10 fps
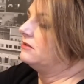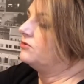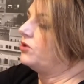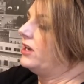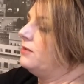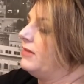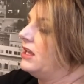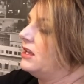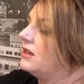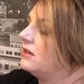try to
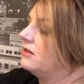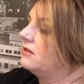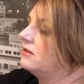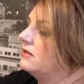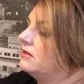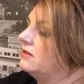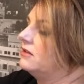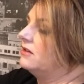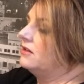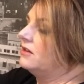make
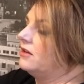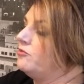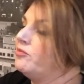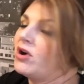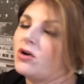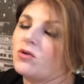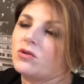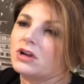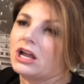a bow.